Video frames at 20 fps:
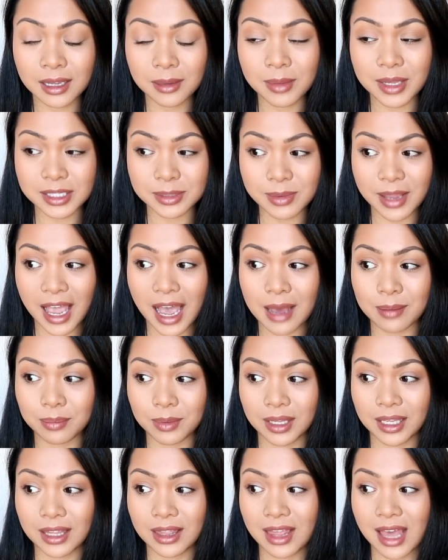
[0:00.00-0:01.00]
makes me
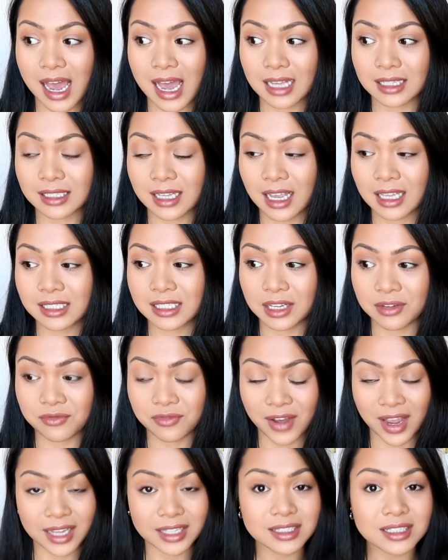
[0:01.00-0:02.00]
happy that I did
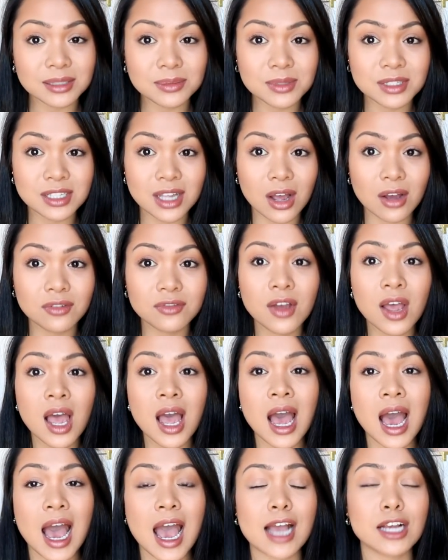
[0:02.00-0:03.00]
find some stuff.
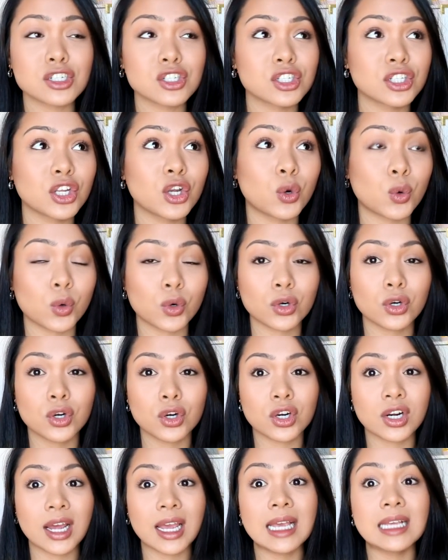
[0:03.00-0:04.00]
I actually
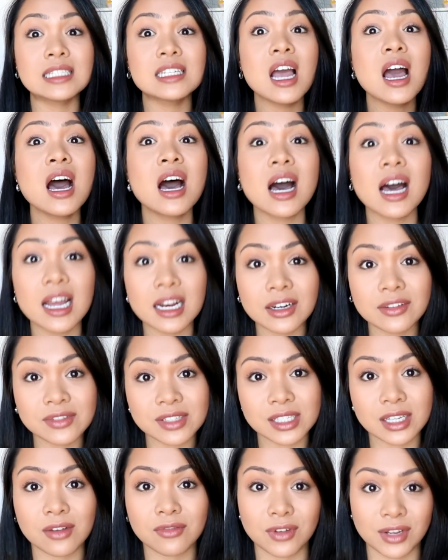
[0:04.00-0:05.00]
ordered a ton of
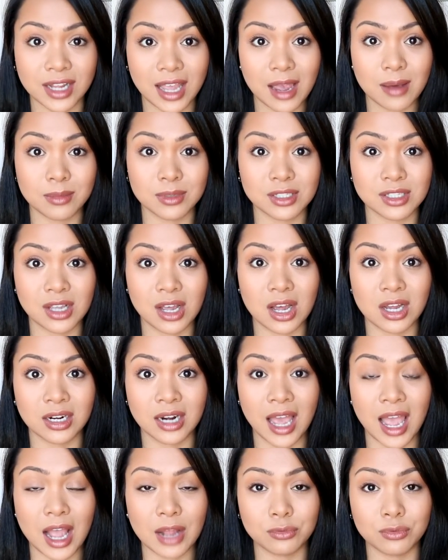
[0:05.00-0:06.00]
stuff on
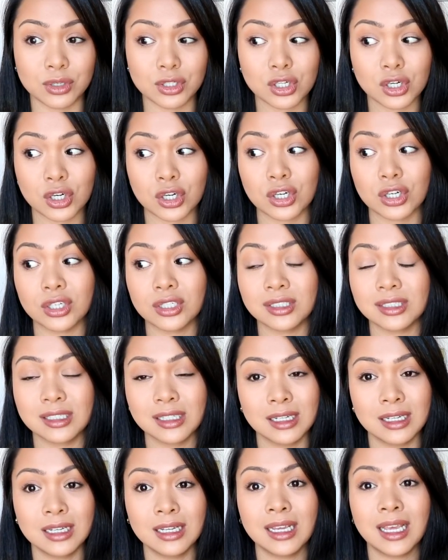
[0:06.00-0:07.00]
Amazon and returned
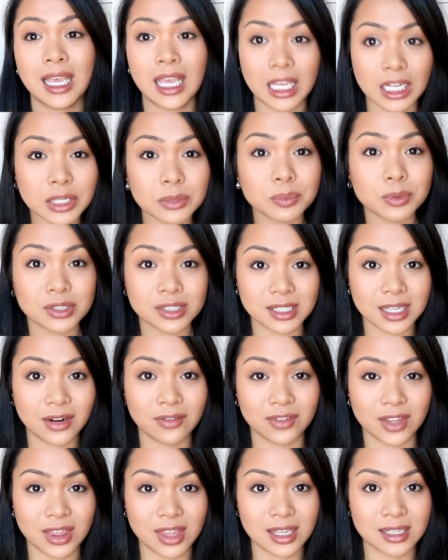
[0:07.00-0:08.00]

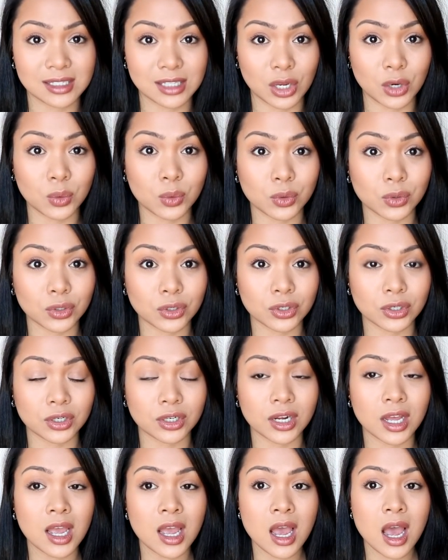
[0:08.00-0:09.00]
80% of the things I
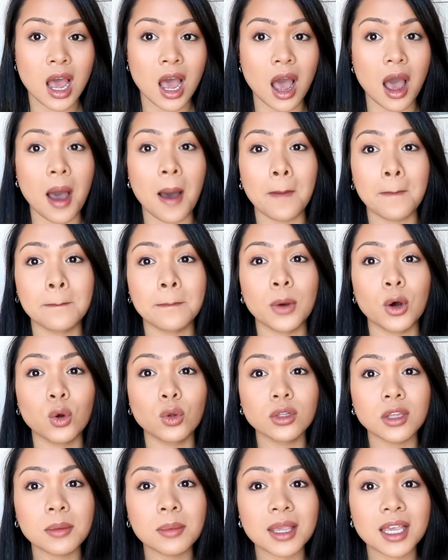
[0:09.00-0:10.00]
ordered um,
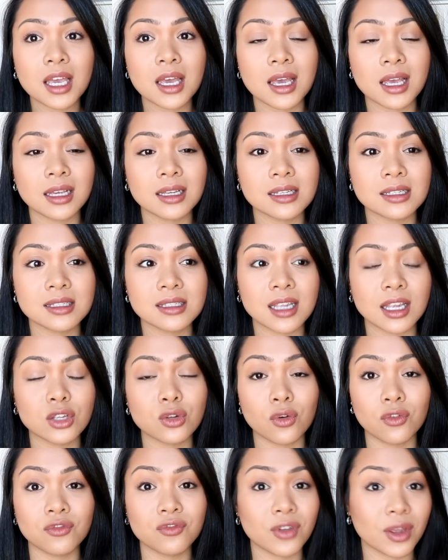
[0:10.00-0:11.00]
only because they
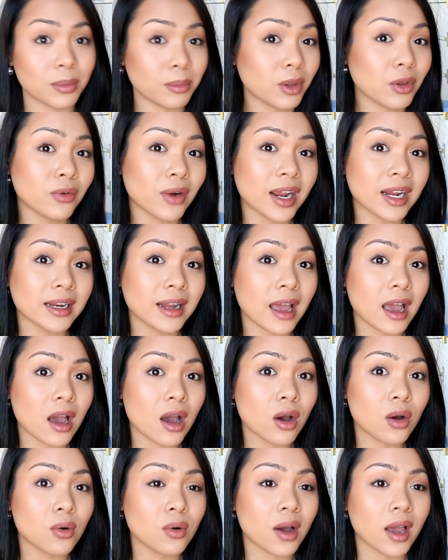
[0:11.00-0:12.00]
don't fit me right
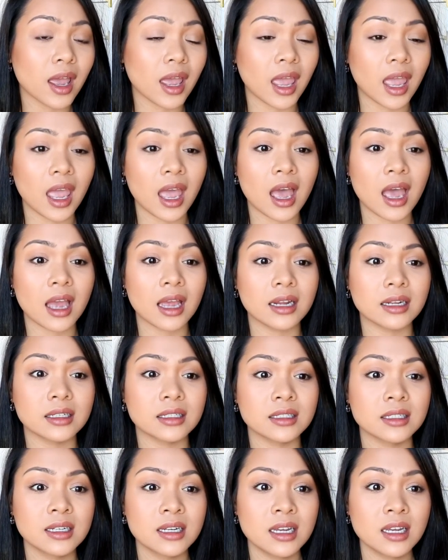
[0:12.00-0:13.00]
now
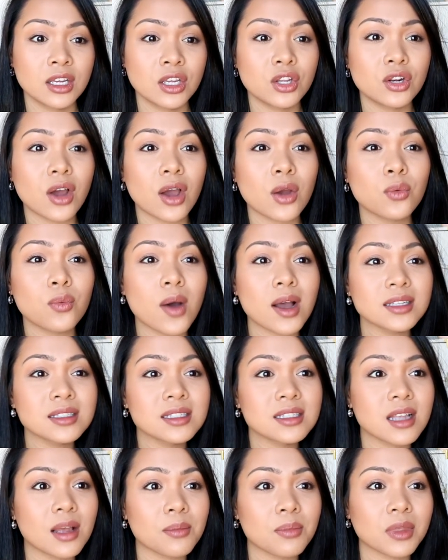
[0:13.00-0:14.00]
and you know I want
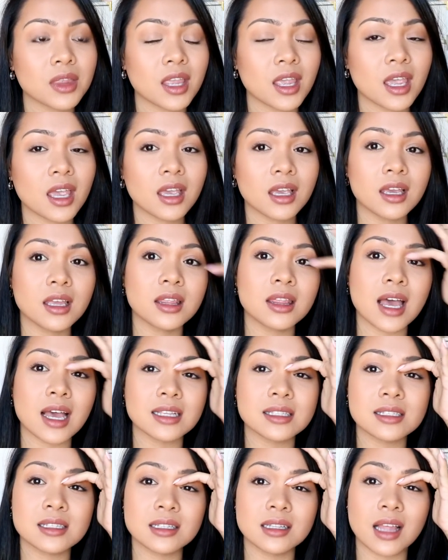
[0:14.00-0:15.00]
something
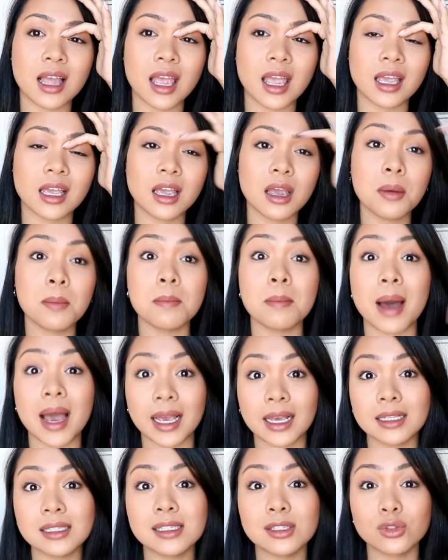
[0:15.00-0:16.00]
that's like
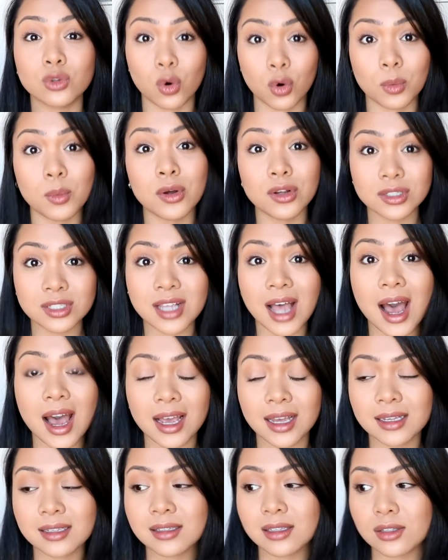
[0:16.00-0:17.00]
my normal
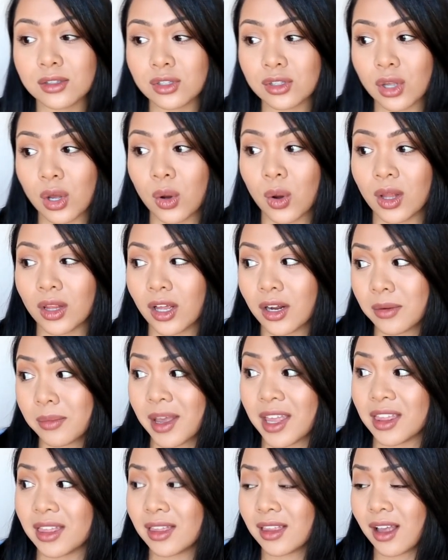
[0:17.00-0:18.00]
size so a lot of
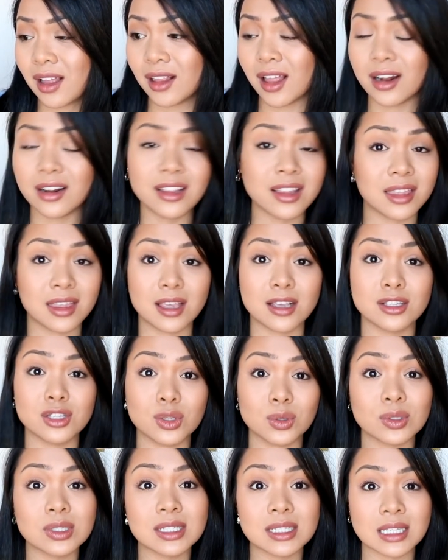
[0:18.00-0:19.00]
my a lot of the things
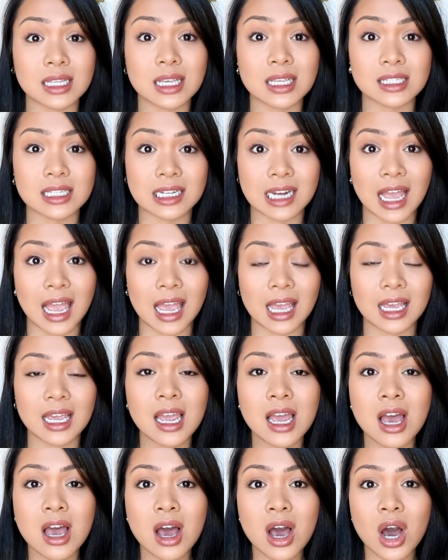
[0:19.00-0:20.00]
you'll see
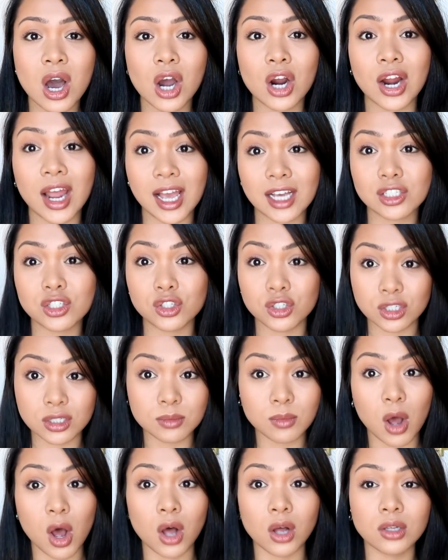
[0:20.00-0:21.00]
today are extra
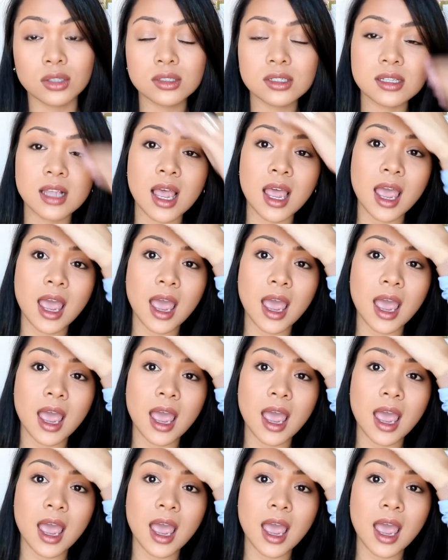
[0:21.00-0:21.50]
smalls